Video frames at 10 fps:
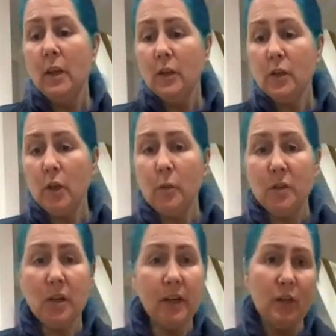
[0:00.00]
So
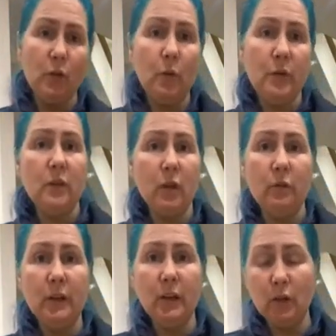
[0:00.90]
tuggy toys are
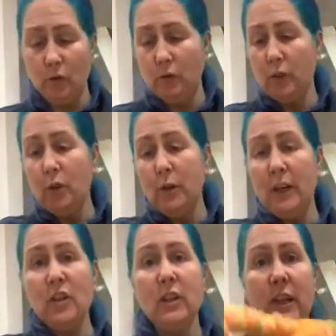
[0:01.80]
really good. So you can
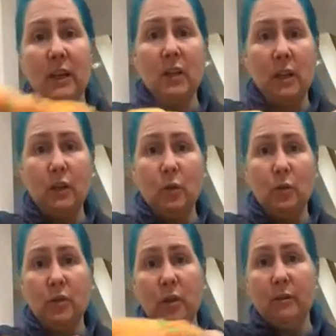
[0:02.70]
actually get tuggy
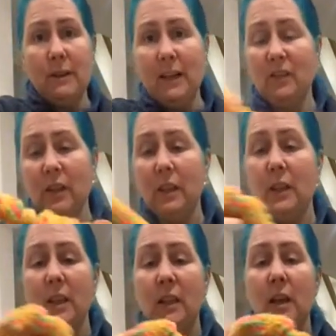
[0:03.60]
toys that are
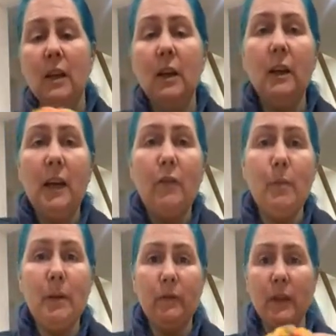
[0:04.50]
elasticy, that have a
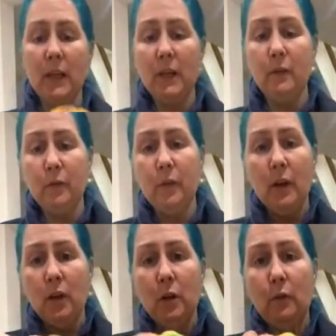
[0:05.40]
bit of give.
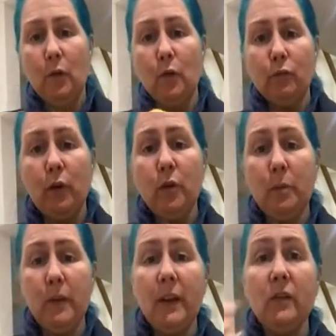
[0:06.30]
You've got the rope
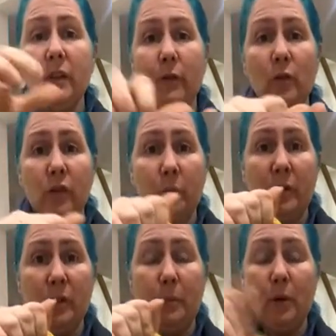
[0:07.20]
there, so they've got
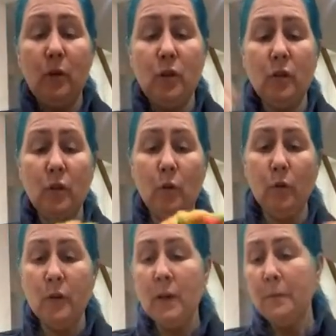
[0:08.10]
something to purchase on,